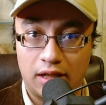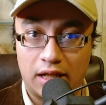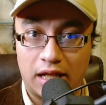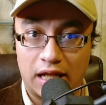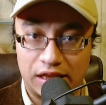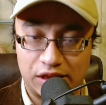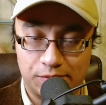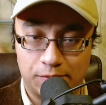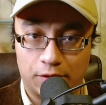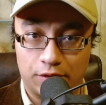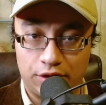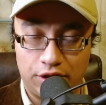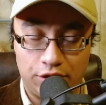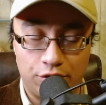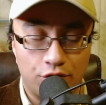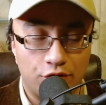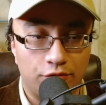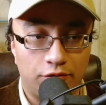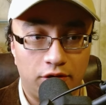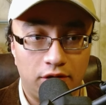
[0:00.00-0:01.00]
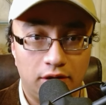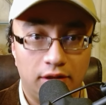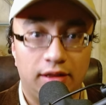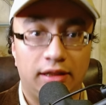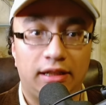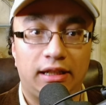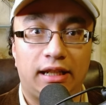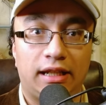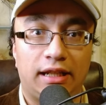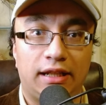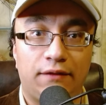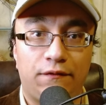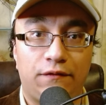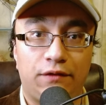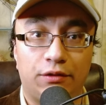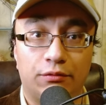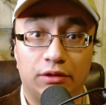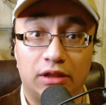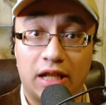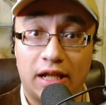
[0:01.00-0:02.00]
As per usual, if
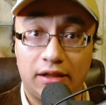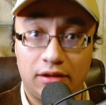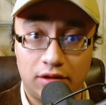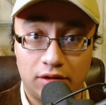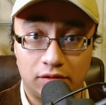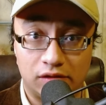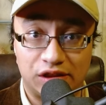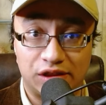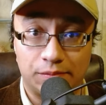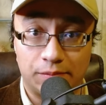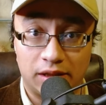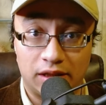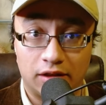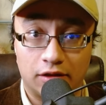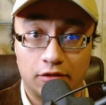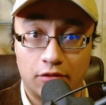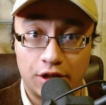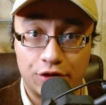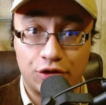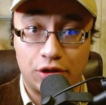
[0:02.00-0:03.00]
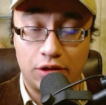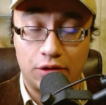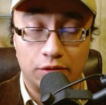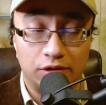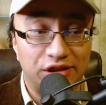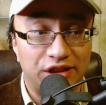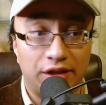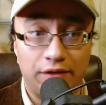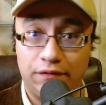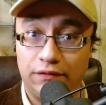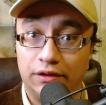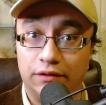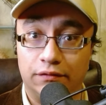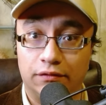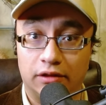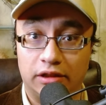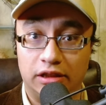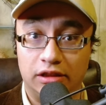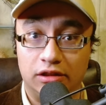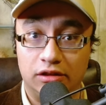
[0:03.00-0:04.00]
you would like to submit a question yourself, feel
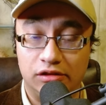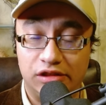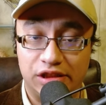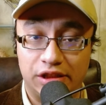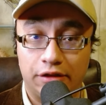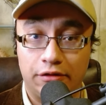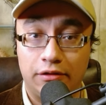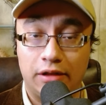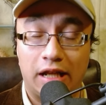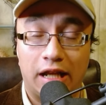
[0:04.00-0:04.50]
free to do so.